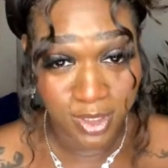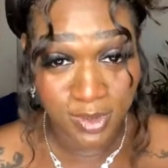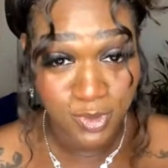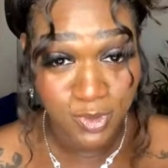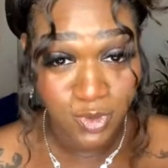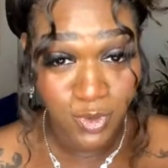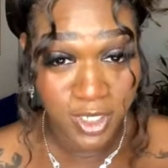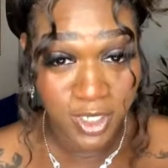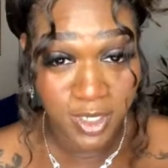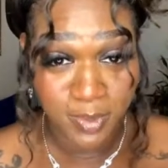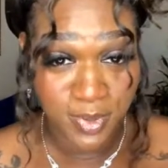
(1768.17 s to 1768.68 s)

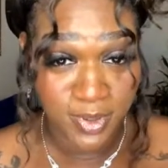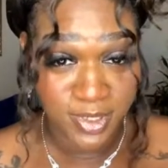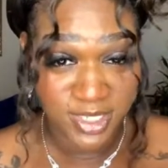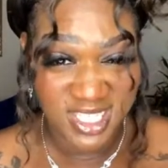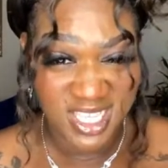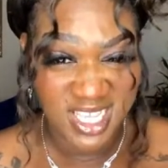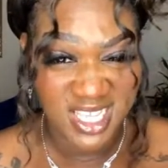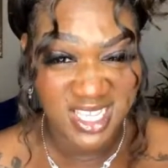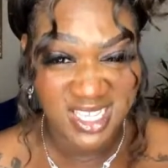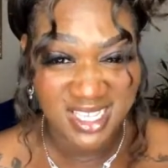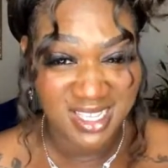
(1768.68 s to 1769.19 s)

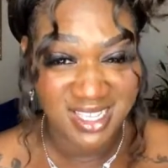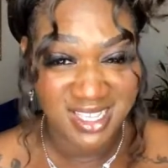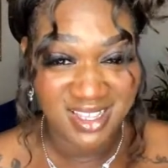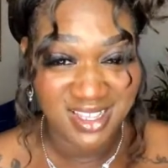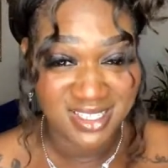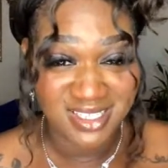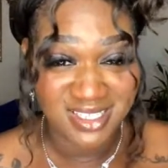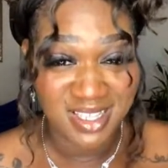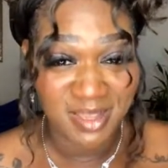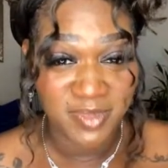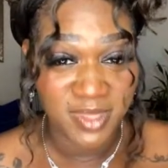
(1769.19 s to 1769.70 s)
20%
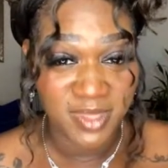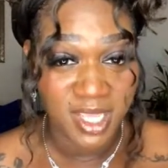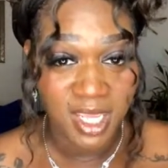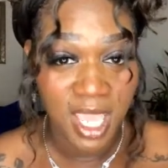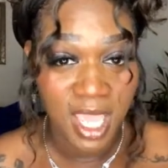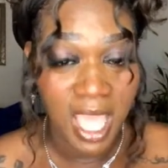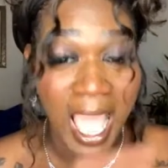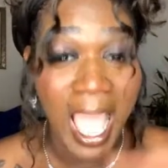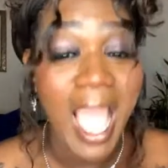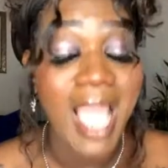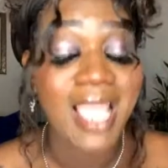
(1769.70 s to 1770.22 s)
something.
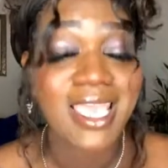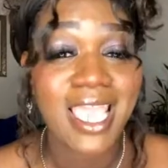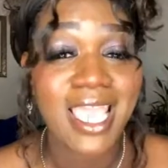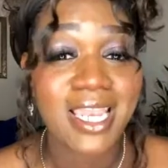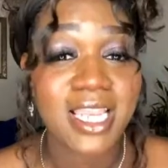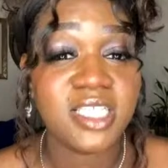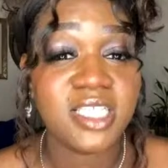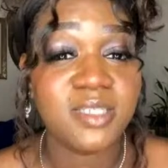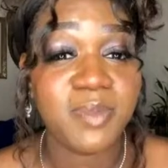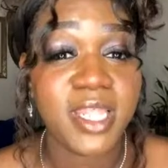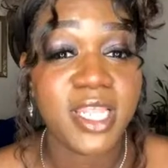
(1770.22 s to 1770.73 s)
I can't
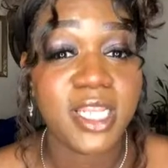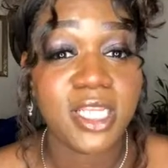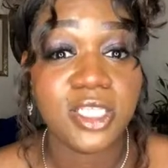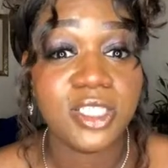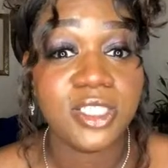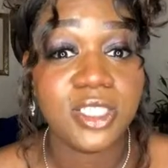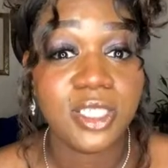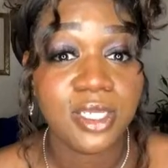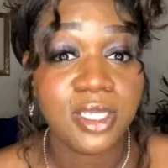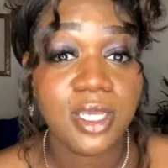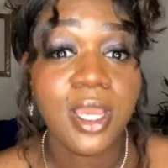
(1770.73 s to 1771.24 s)
explain it
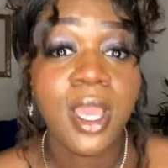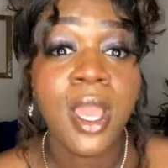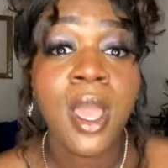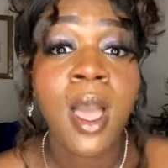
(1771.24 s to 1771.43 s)
to you.